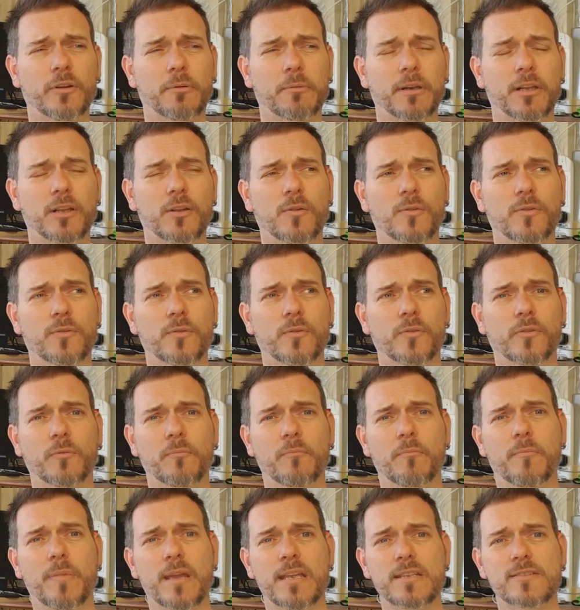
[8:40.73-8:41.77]
I'm going to go through
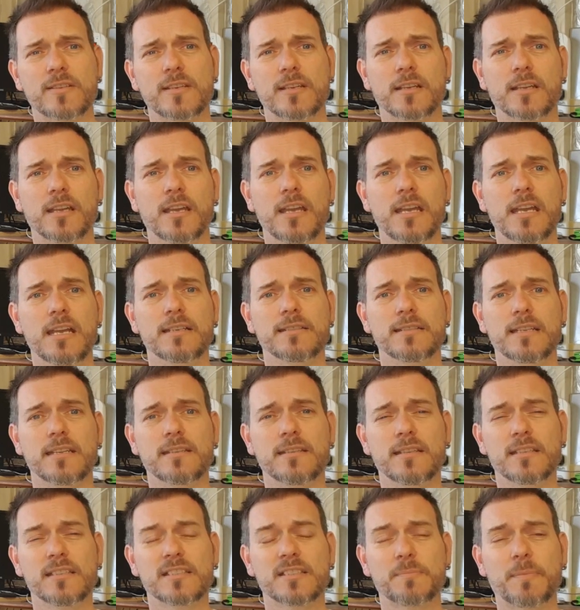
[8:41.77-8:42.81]
some basic
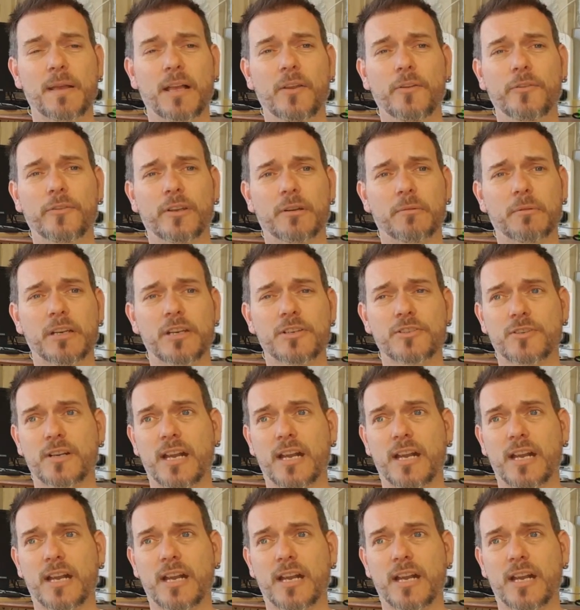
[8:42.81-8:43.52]
D&D spells, and I'm going to